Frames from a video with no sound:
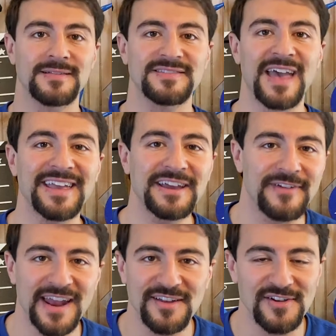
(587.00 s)
Take
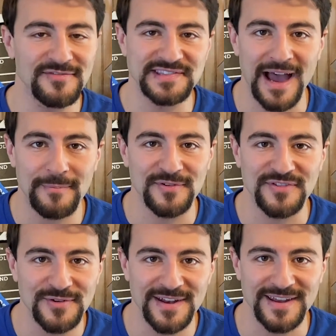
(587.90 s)
advantage of this
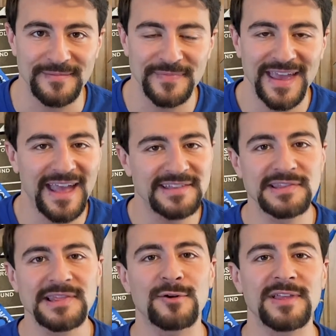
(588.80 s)
opportunity. It's
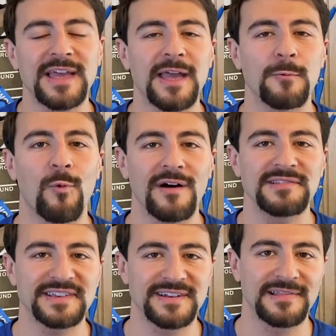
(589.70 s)
literally a
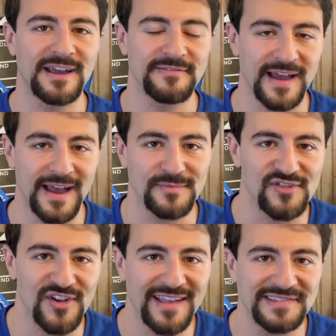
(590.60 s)
once in a lifetime
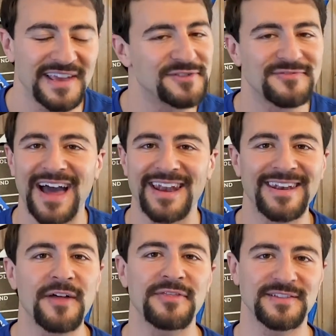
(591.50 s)
chance. You've got
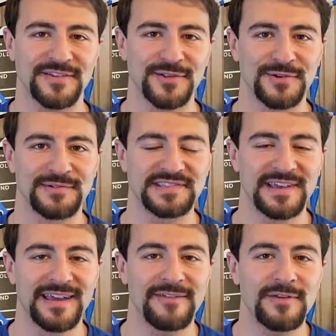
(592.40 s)
nothing to lose.
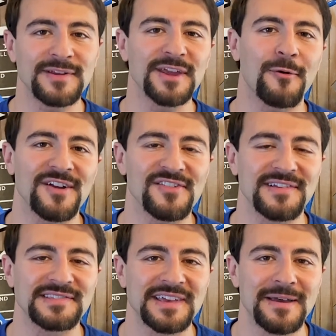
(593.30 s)
If you have any
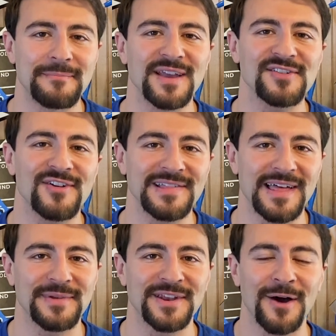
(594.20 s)
questions, make sure you
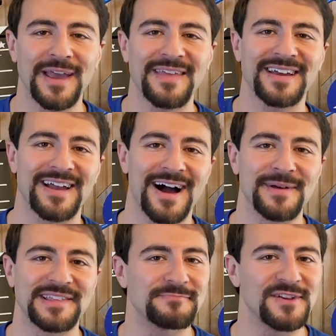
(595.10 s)
let me know in the
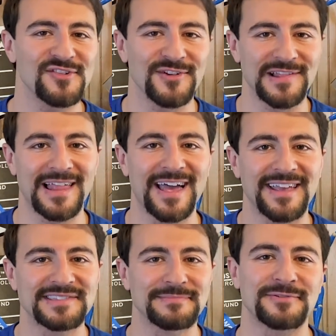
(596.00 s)
comments. Be sure to like
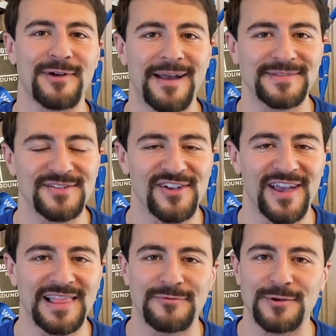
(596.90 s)
and subscribe to the
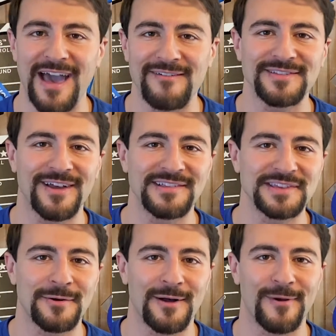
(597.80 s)
channel if you haven't done
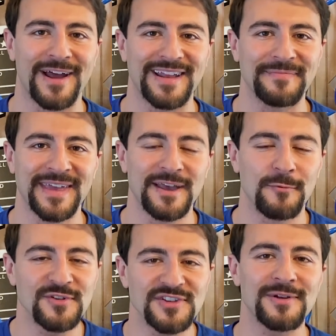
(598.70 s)
so already.
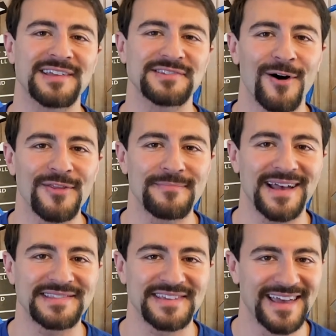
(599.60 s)
Wishing you guys all the
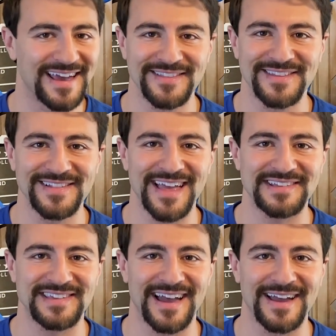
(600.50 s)
best, and until
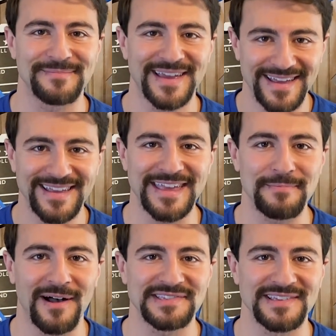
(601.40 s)
next time, keep
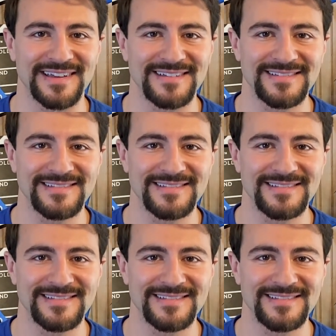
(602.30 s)
hustling.